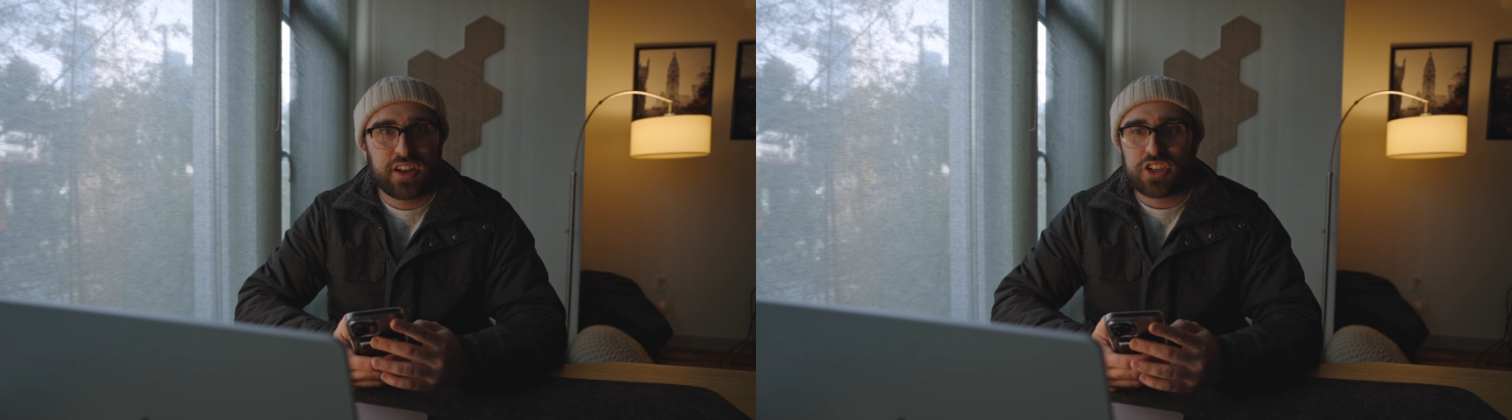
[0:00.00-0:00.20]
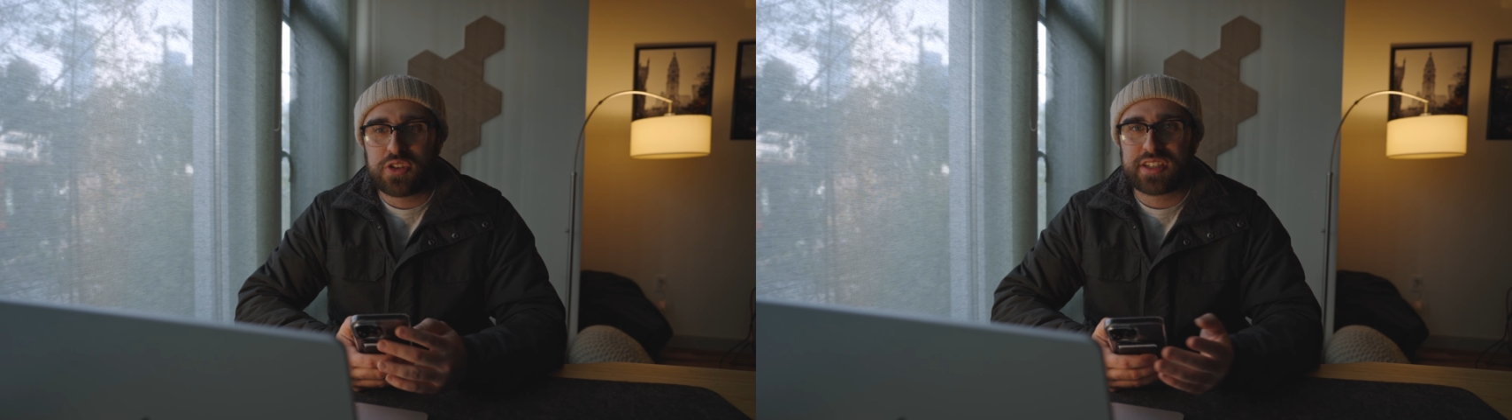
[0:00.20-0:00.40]

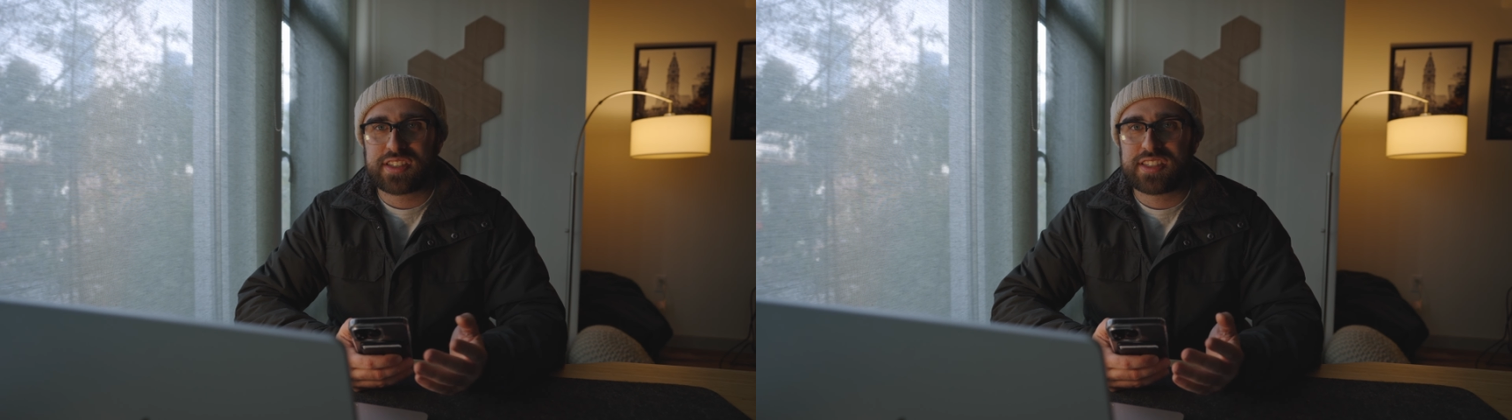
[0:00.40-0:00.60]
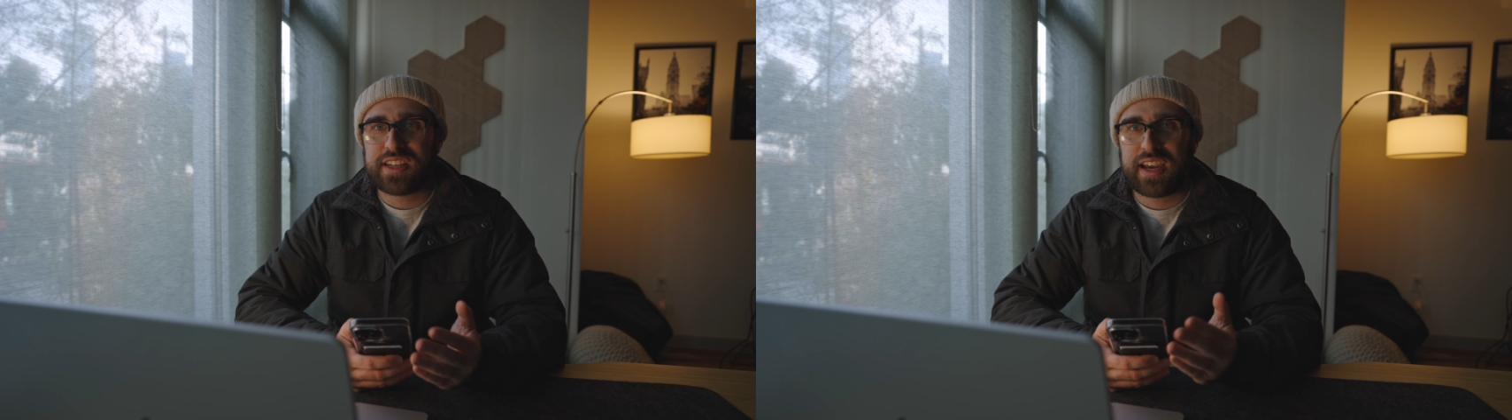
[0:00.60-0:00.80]
you can
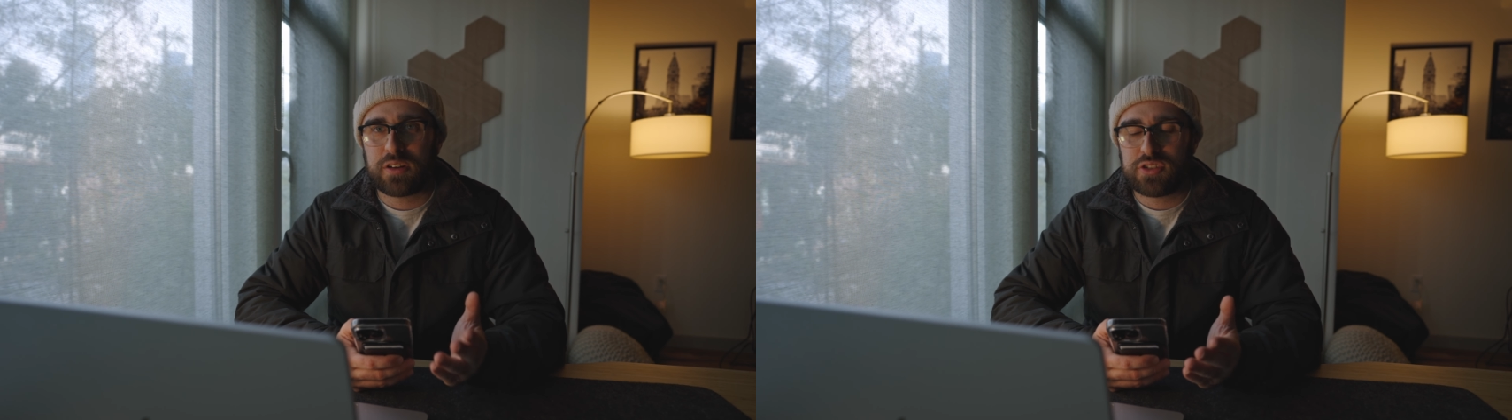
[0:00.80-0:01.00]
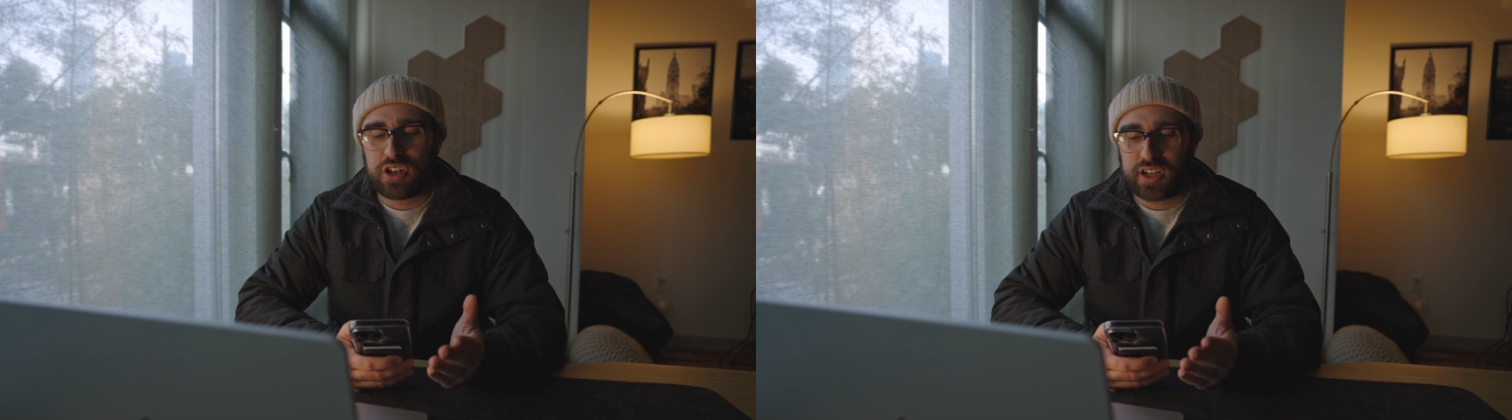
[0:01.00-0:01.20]
see
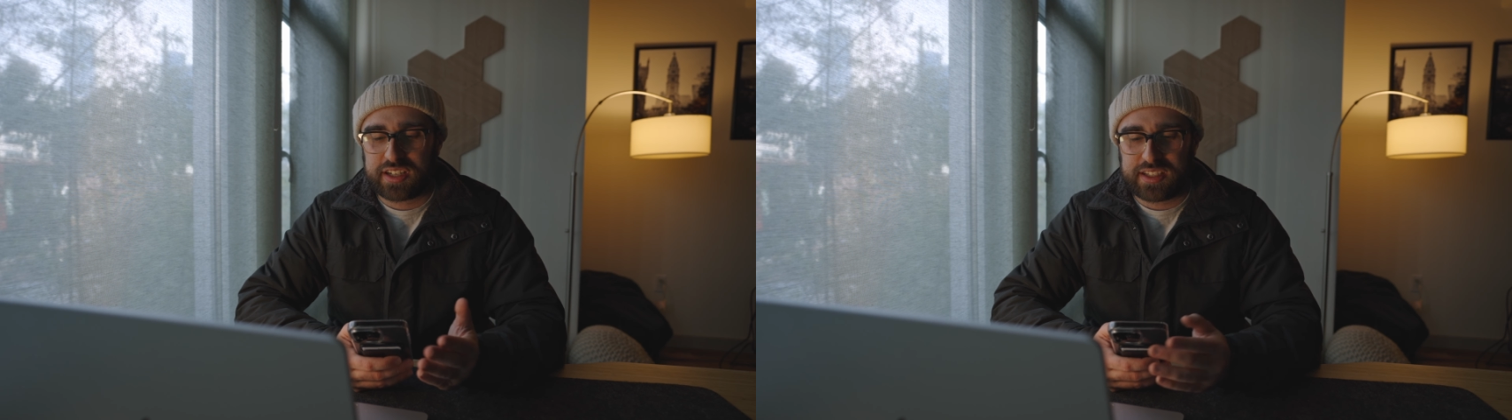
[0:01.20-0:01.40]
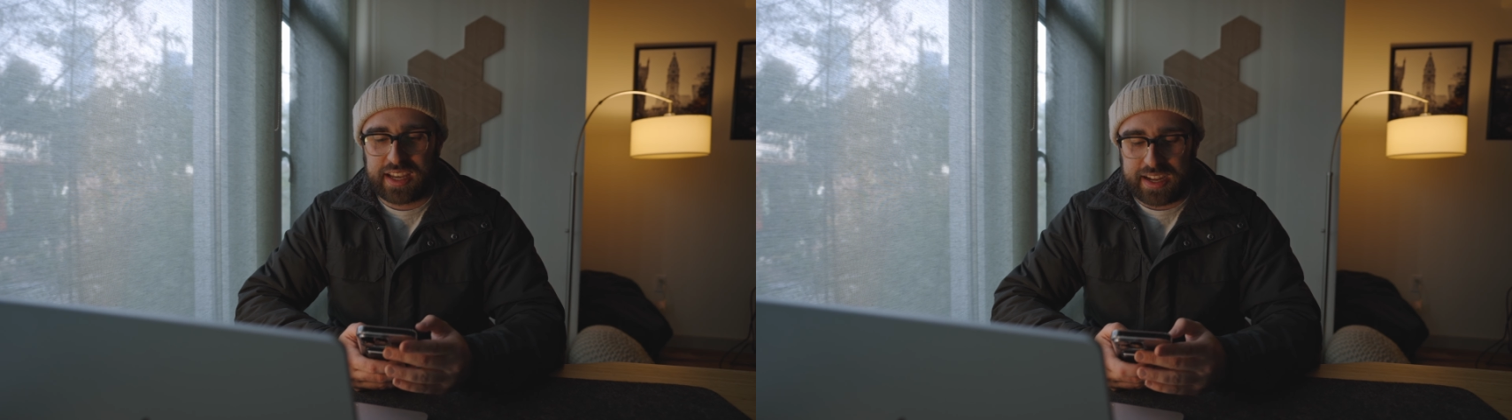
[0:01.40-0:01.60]
how dark
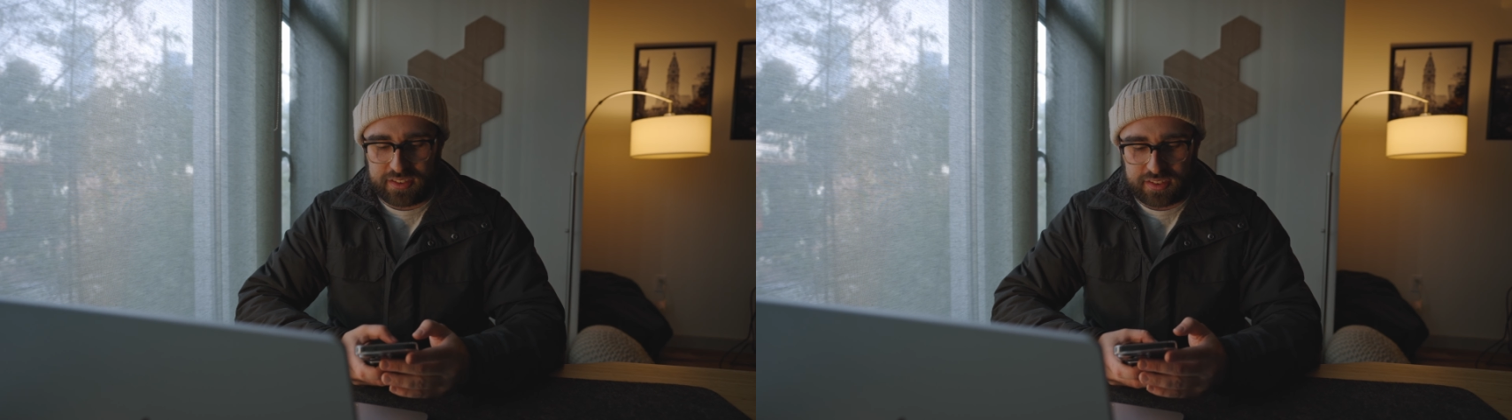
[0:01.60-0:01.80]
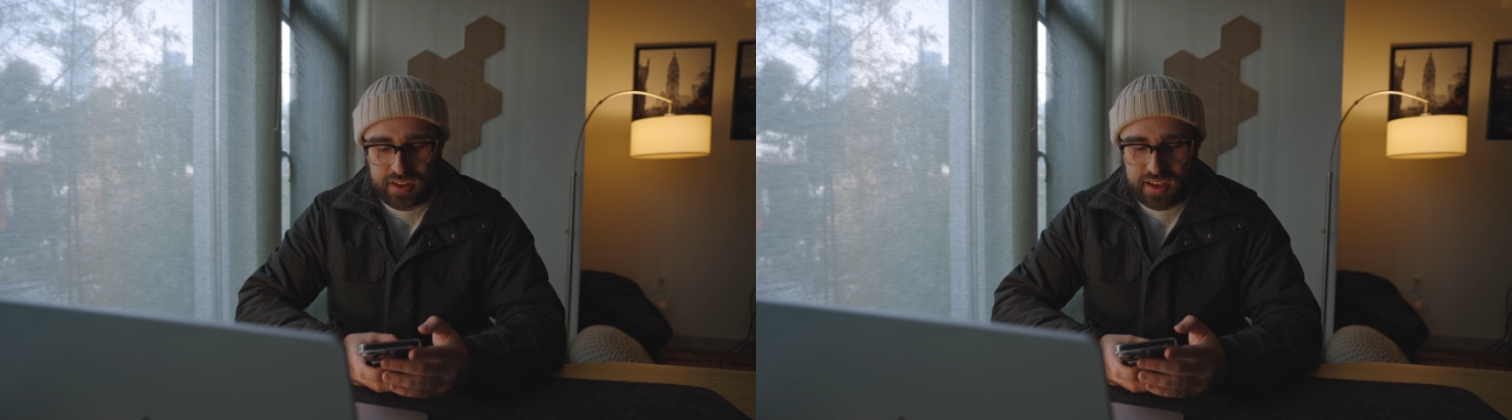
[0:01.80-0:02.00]
it gets.